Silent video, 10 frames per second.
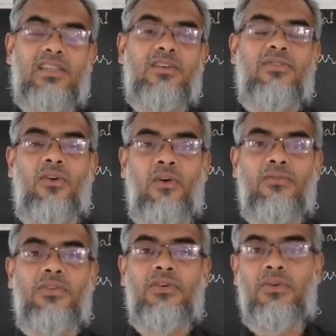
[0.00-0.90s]
of
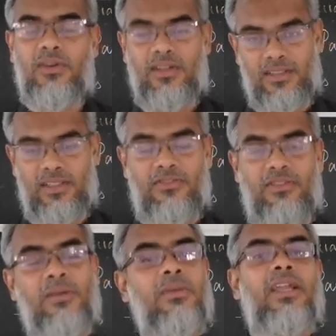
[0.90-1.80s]
ovule, the
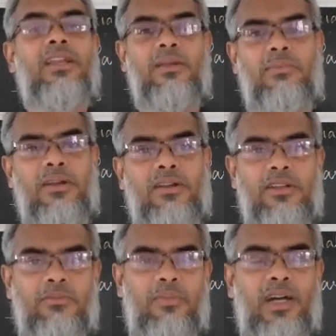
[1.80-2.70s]
female
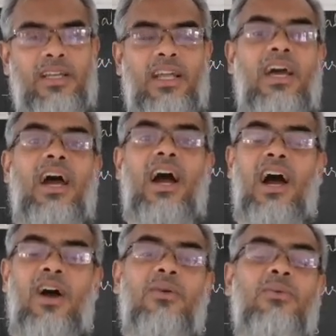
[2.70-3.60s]
reproductive part,
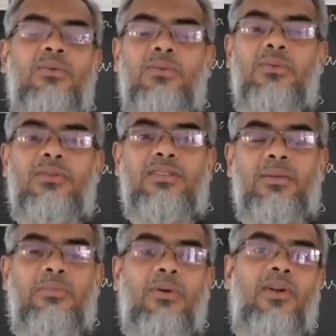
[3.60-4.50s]
how the
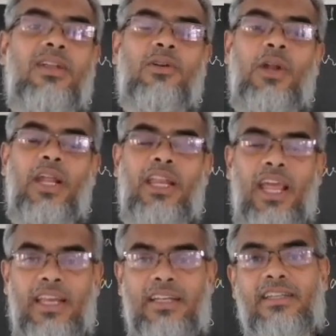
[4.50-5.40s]
pollen grain
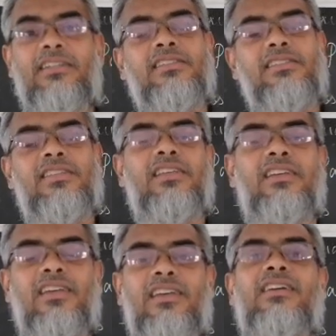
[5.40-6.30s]
enters the
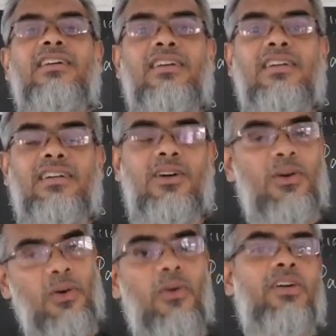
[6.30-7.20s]

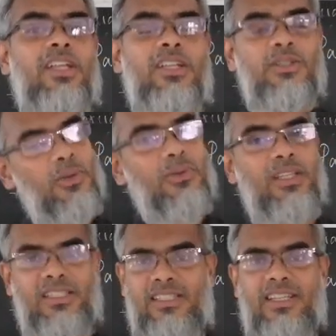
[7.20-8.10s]
ovary through
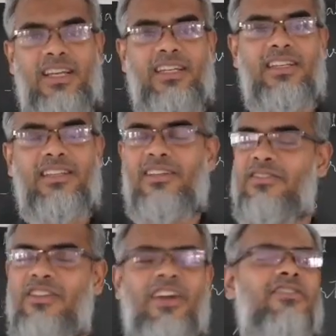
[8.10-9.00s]
the style.
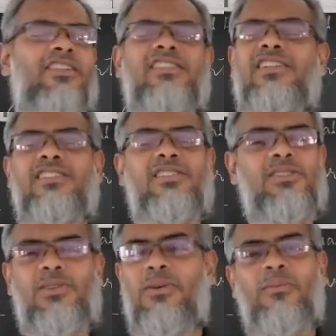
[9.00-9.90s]
We have discussed
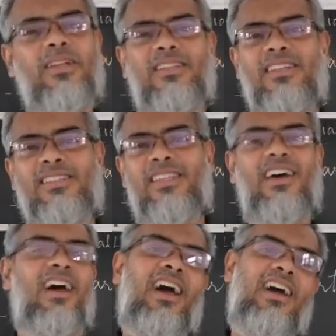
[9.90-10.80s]
so many things,
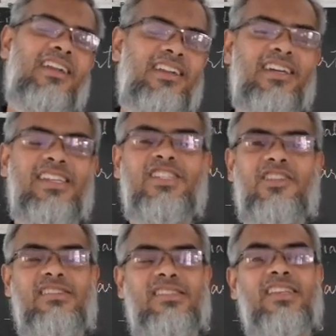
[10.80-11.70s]
and
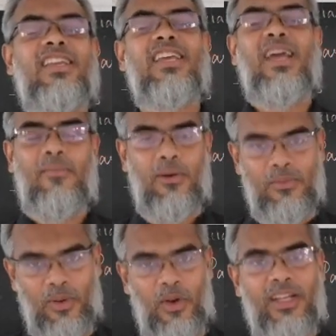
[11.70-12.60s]
interestingly
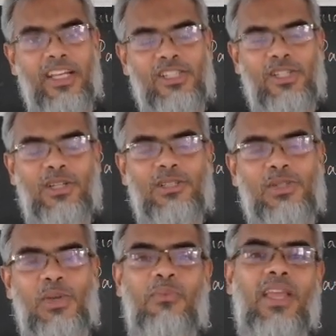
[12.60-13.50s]
about pollination
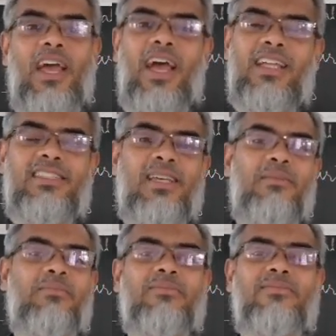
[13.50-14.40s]
also, and
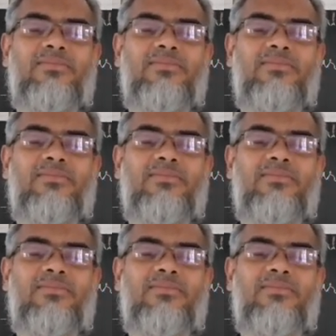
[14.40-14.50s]
some